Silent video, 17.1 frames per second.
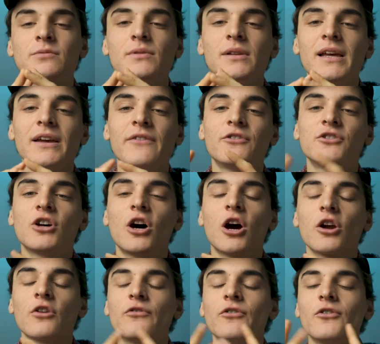Brulé,
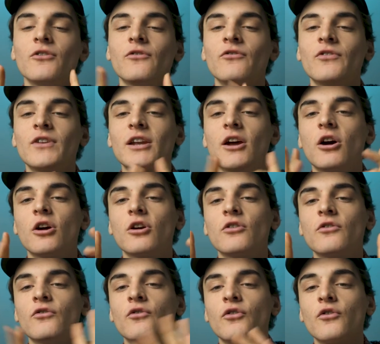photographer,
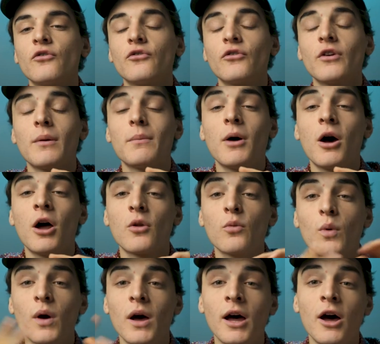videographer from
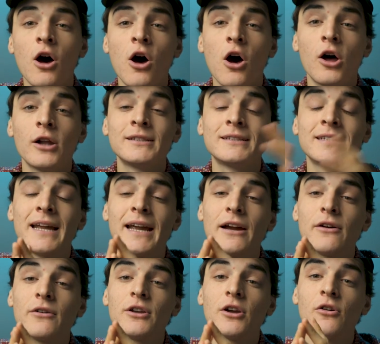Ottawa,
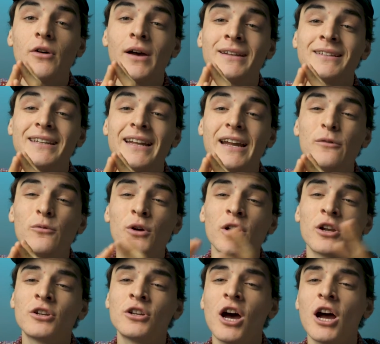Ontario, and today we're
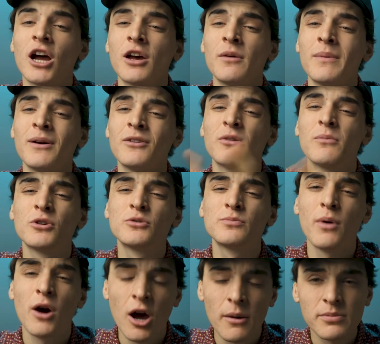gonna talk about the
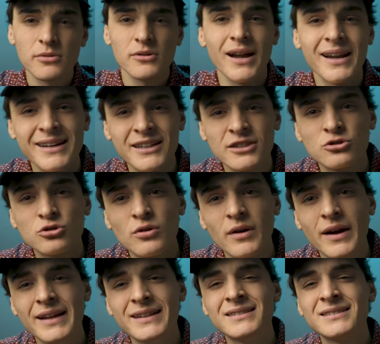most popular editing
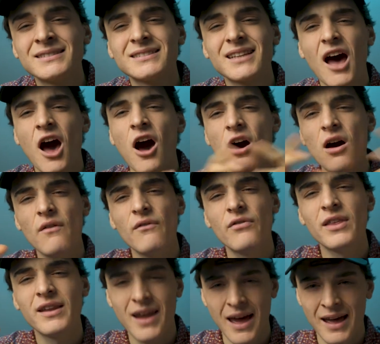trends
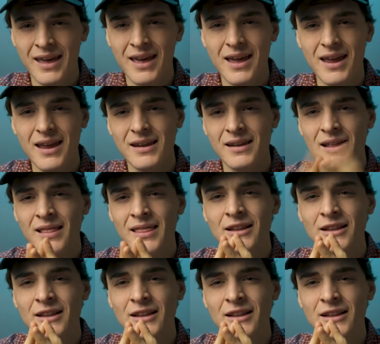of the decade.